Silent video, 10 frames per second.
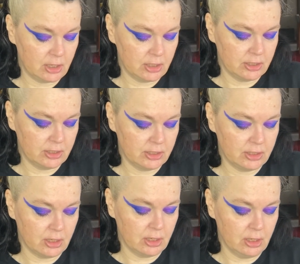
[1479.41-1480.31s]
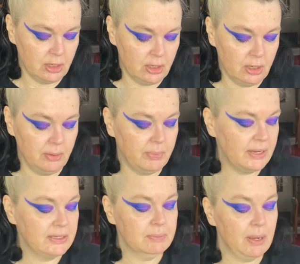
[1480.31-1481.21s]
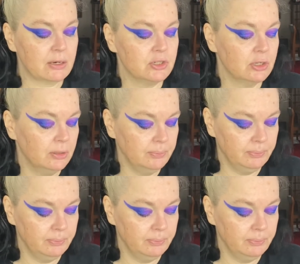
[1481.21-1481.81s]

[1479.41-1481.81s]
Star by Spectrum,